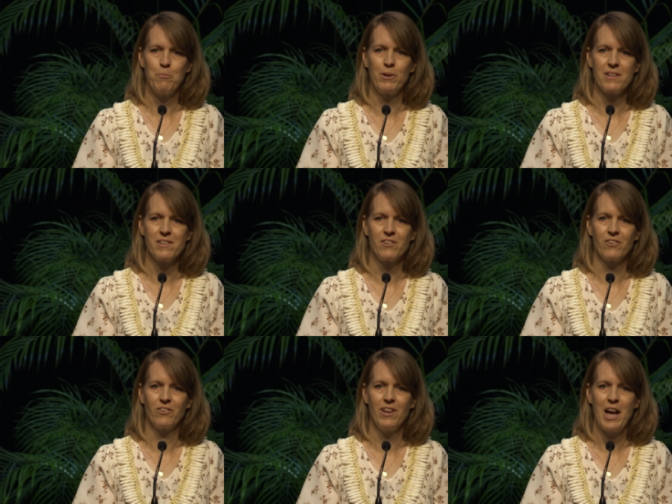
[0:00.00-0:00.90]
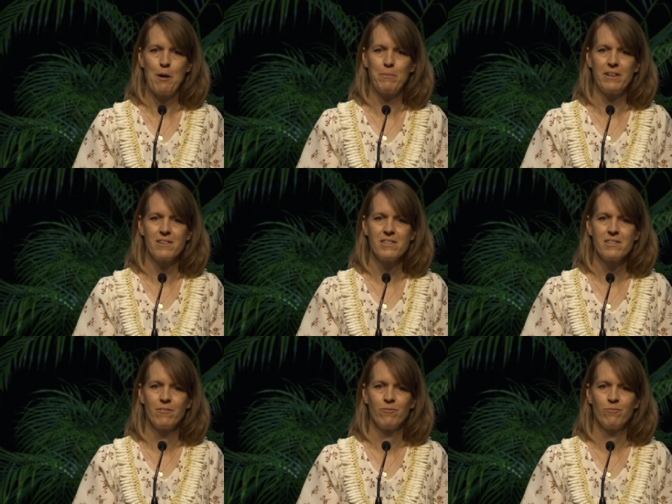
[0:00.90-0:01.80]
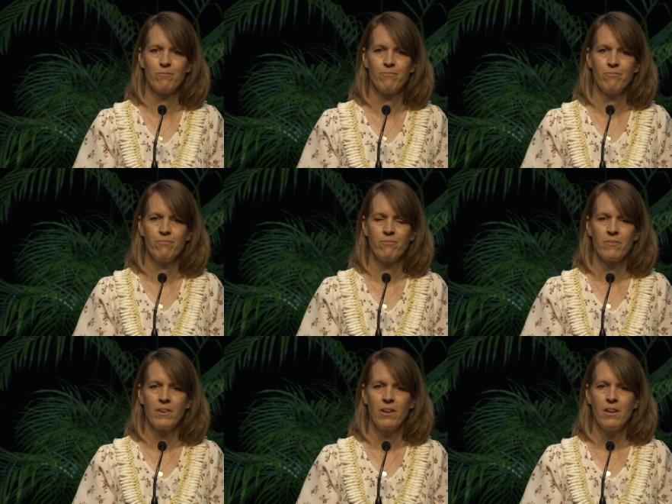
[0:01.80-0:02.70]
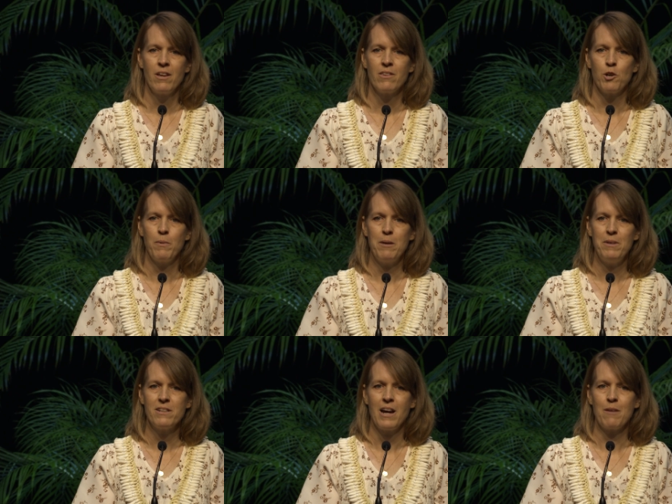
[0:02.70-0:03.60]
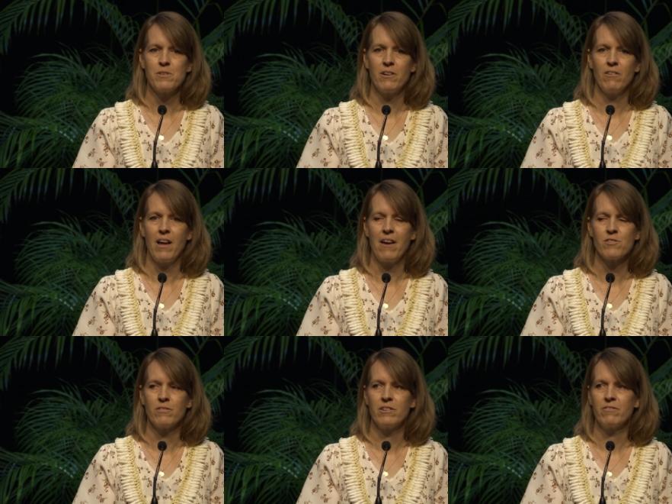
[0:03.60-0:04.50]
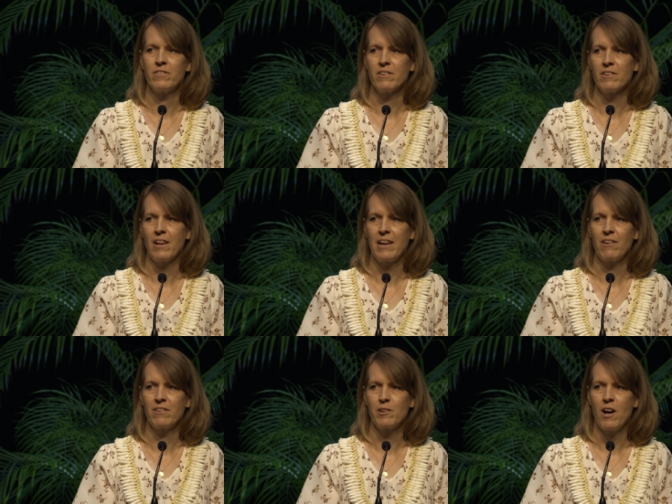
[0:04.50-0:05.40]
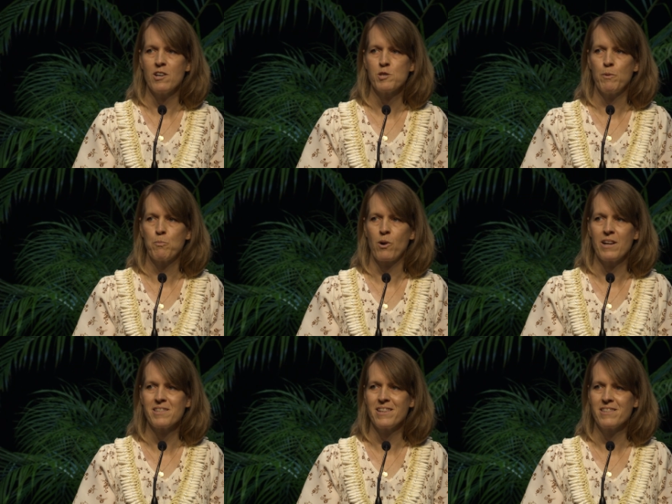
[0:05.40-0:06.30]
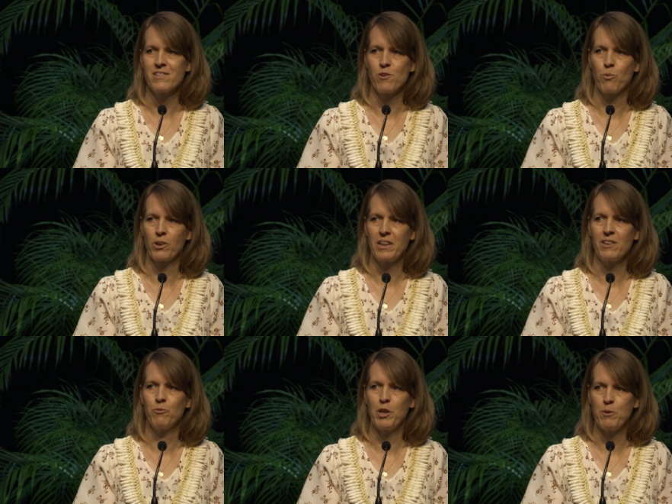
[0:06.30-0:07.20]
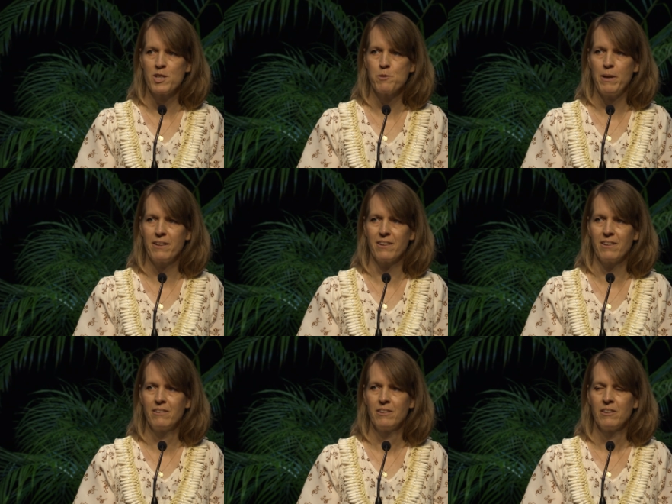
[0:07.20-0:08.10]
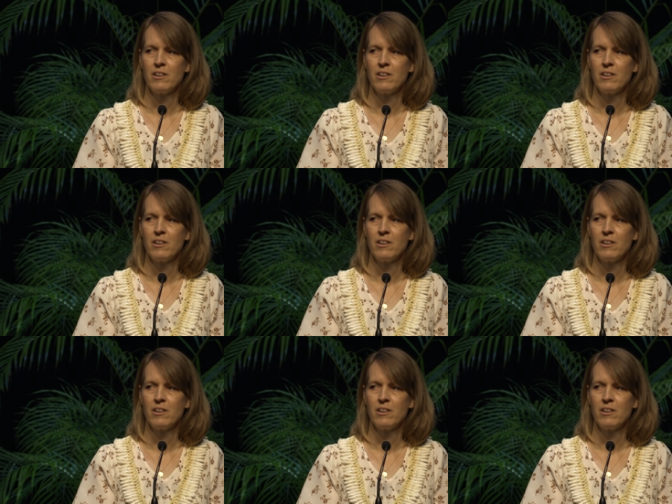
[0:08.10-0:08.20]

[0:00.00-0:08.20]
what brings eternal happiness. There may be times in our lives when it feels like the gospel process isn't working the way we expected.